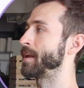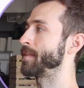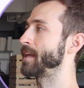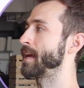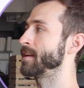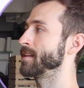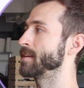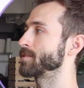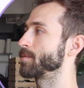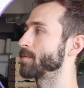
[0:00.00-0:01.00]
And at the end of
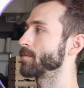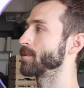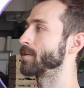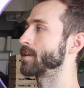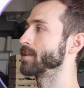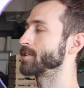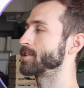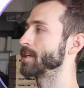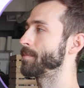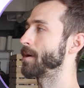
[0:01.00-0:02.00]
this, we're looking to
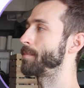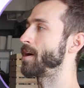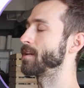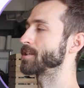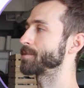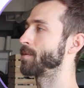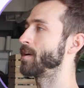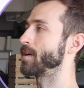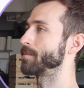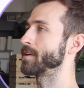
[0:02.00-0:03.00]
ship a polished
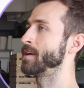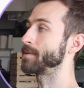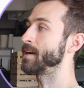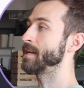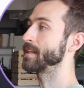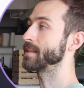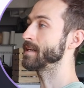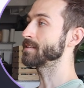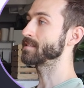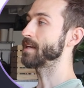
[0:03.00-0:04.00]
prompt. Applying
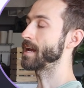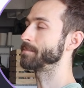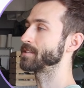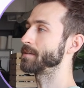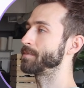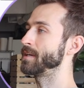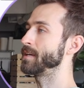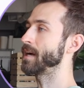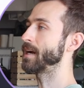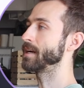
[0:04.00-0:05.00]
this to
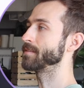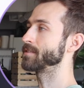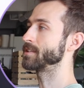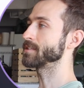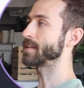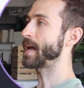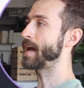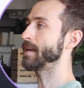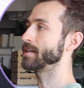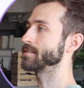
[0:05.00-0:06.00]
MCP, I've just
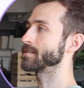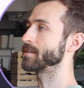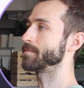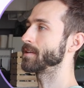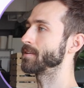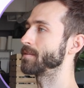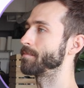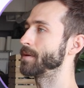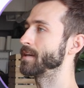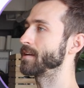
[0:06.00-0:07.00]
added some little
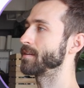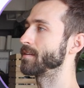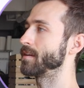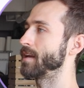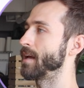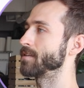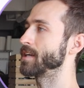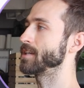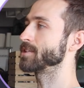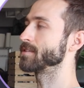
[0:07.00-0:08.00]
pink
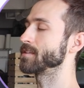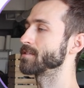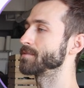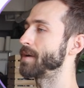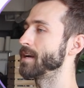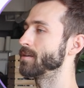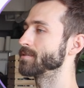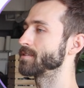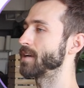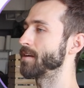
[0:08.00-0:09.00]
annotations. This is my
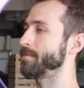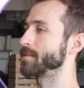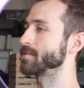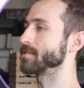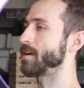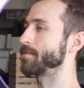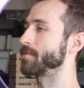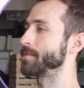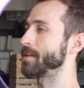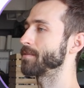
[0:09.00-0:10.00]
own stuff. This is not
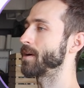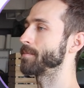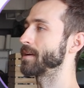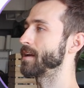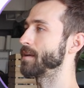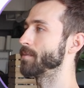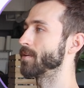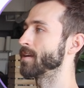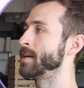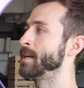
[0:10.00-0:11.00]
from Anthropic
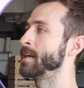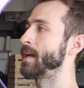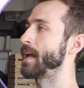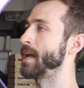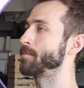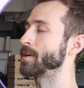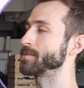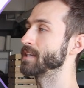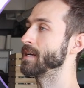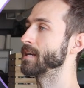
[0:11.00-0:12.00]
anymore. And what
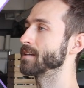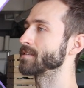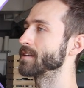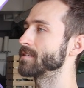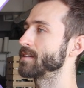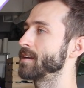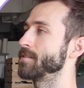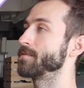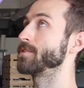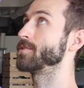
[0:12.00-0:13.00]
I'm saying is, instead
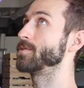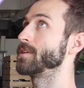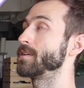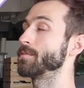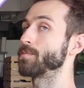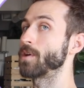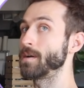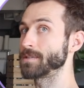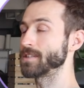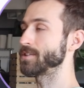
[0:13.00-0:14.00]
of doing
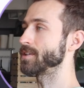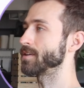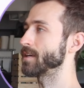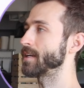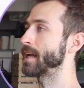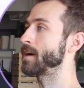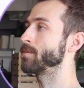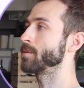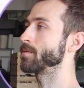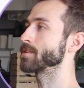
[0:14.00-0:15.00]
prompt engineering,
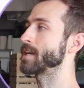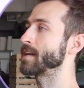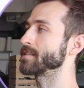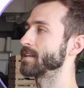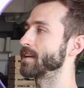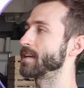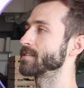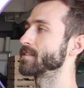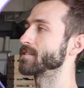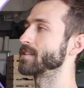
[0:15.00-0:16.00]
now what we're testing
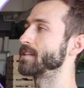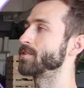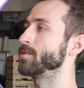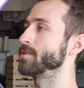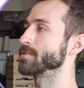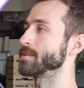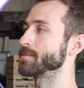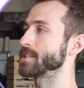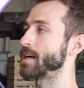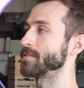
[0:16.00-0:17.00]
against is the tools
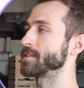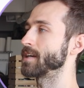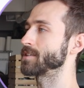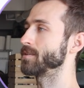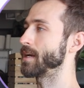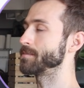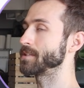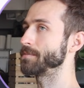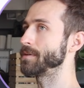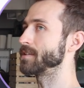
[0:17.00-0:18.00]
themselves, the actual
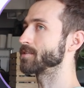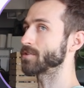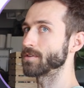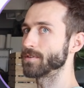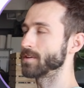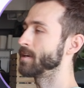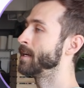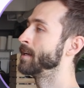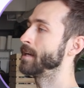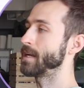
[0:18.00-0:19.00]
MCP server
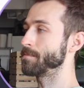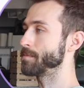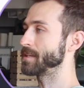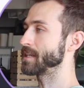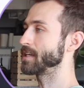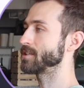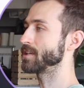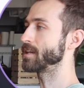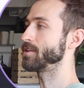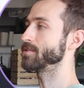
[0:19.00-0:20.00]

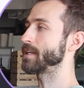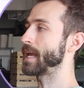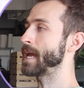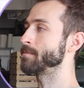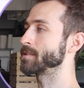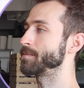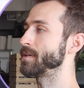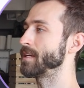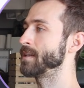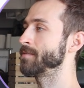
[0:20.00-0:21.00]
implementation, and using
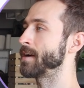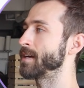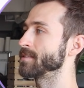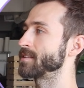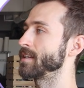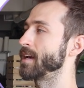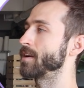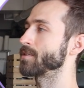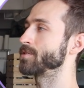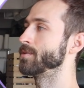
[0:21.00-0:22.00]
MCP evals to
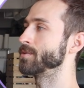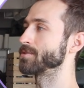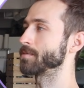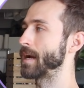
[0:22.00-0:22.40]
get our tools